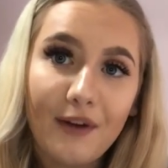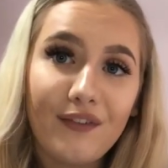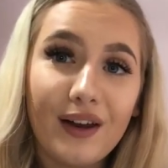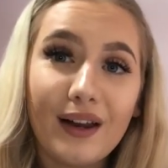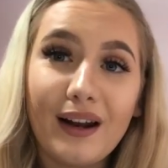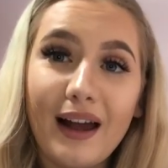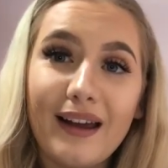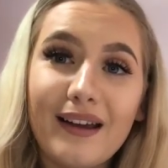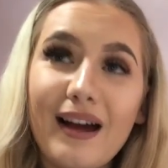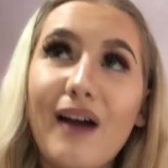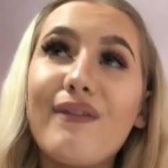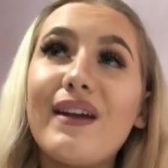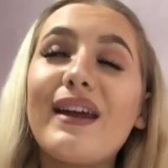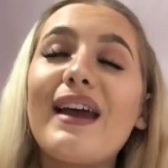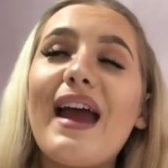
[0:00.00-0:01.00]
I think
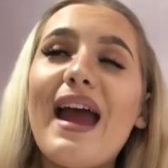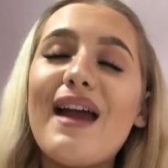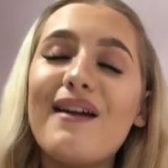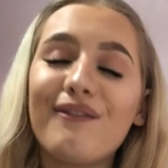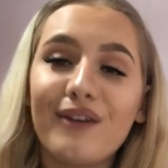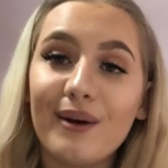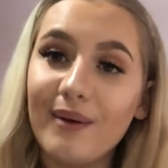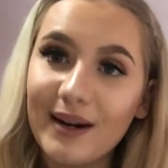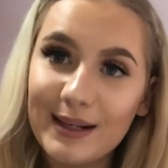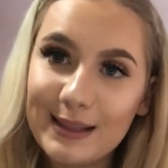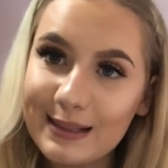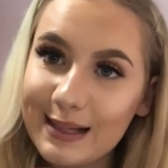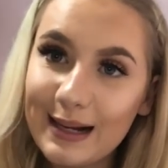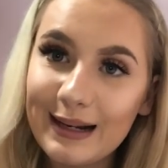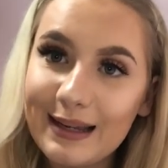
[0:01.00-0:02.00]
everyone is
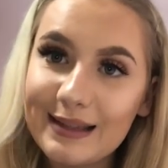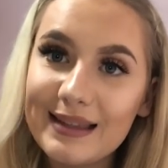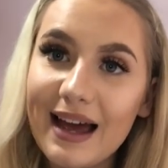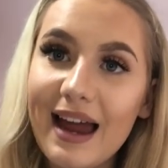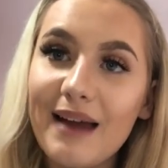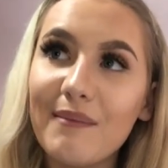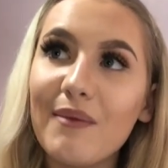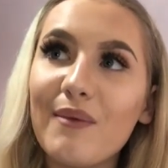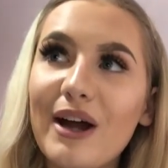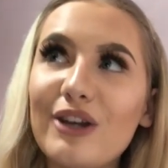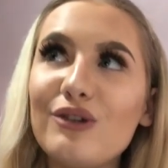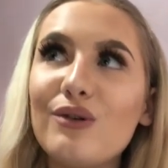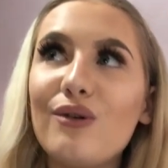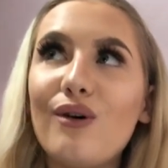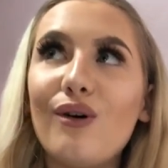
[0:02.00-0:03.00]
exactly the same.
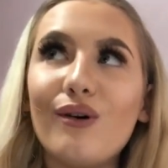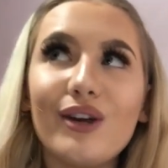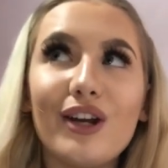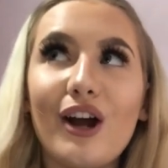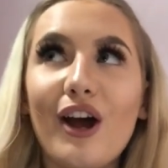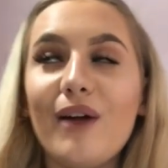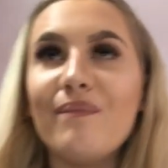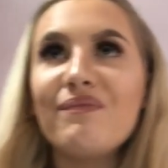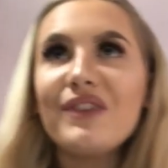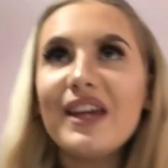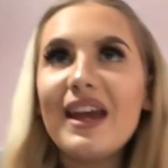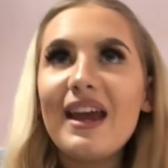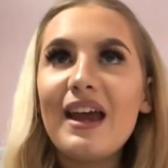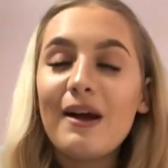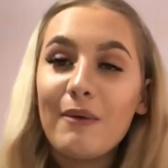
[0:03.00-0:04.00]
When you're, you know,
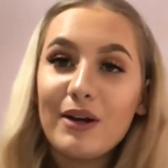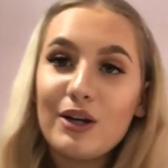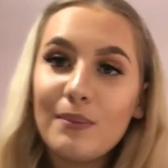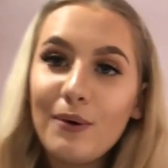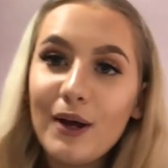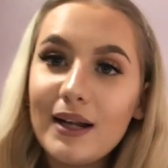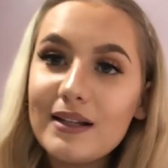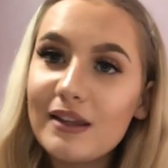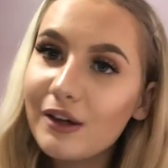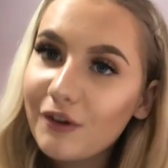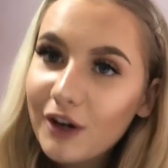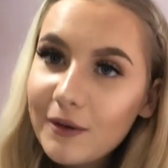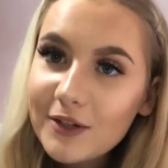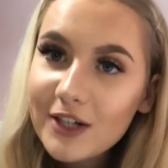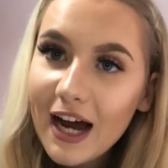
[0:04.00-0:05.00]
when you're put into the
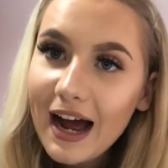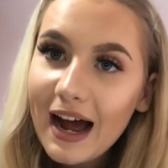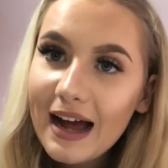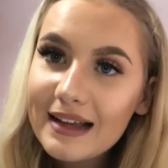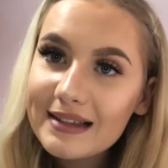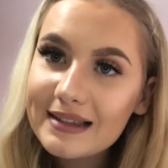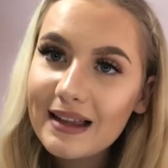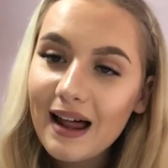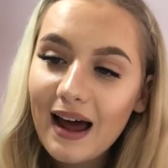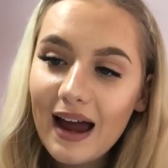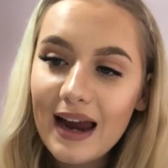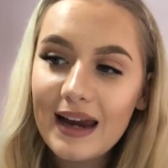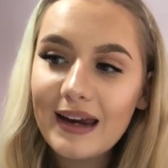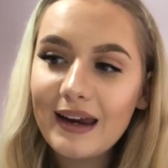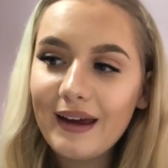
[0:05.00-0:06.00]
group chats,
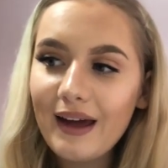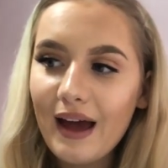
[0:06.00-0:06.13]
like,